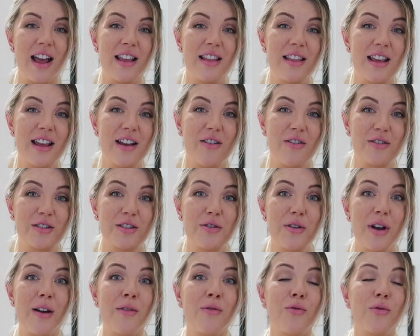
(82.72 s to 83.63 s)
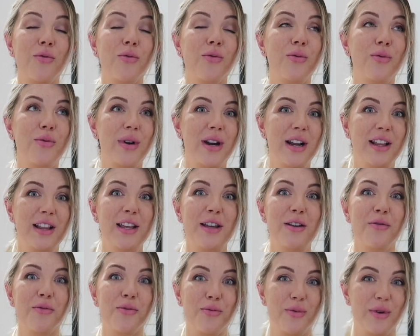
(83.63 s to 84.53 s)
And they also have
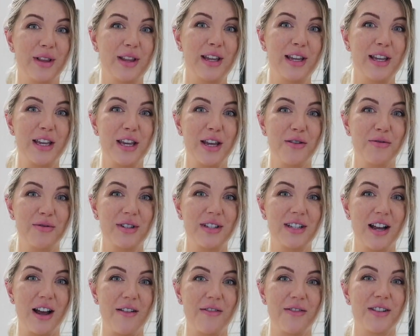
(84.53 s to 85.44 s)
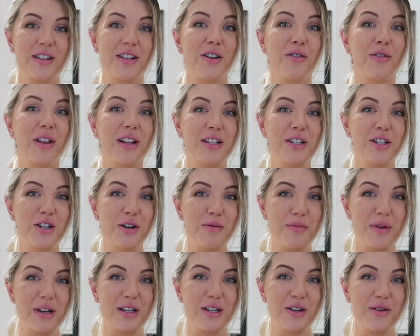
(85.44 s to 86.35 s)
really, really cute stuff. So let's
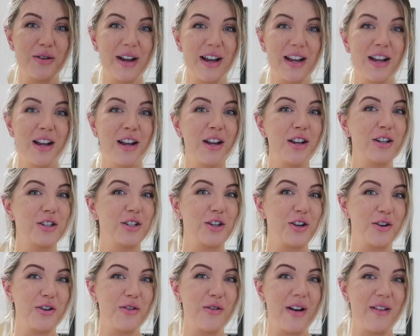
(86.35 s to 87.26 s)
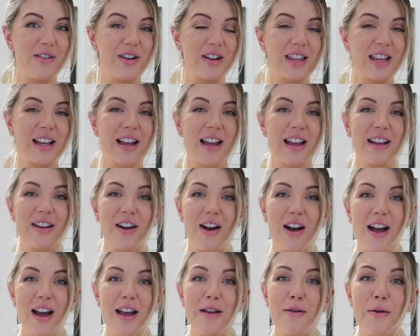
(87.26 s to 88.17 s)
jump into it, show you everything I
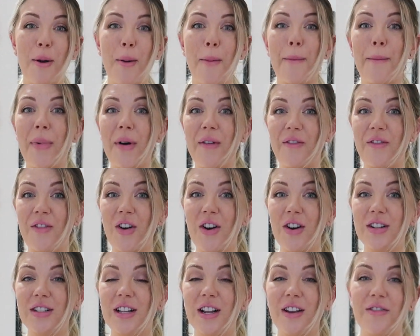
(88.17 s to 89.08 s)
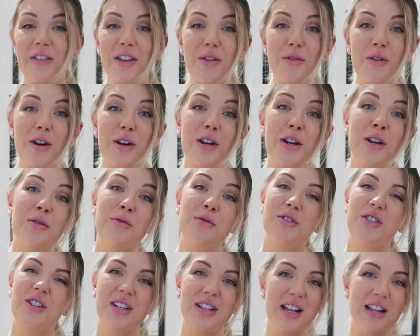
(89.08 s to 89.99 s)
got. But first, if you are
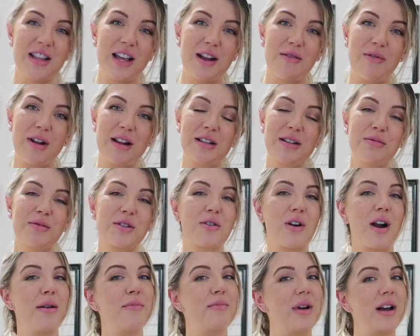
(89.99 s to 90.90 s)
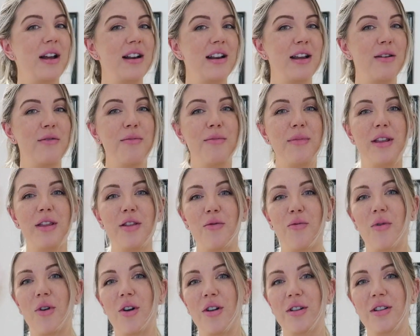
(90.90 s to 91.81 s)
new, just hit that red subscribe button. It would mean
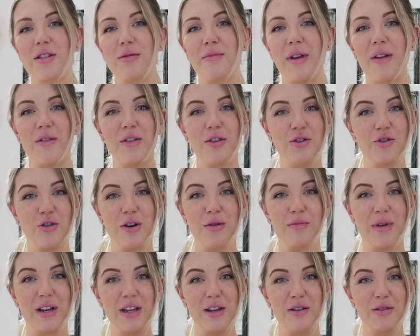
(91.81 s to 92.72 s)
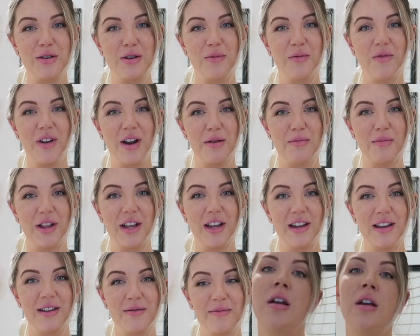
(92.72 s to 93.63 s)
the world to me if you joined my YouTube
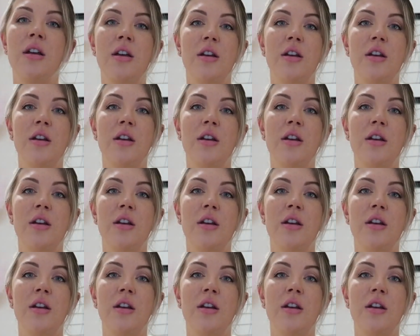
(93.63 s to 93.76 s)
family.